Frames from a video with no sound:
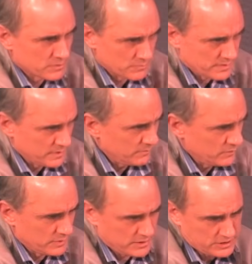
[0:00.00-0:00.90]
the,
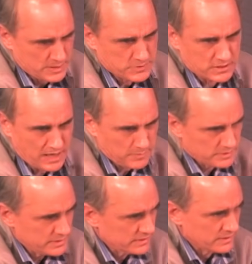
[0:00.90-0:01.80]
the Egyptian
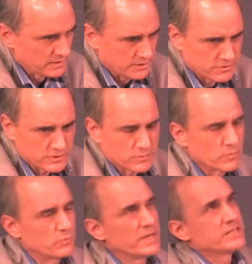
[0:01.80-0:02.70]
obelisk and others
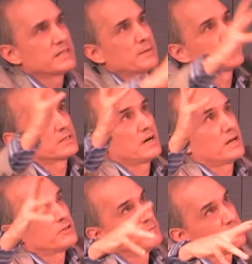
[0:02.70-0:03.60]
reaching up to
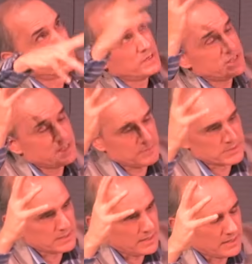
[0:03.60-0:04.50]
God, humans reaching up
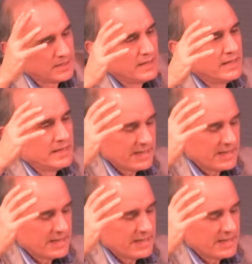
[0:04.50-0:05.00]
to God.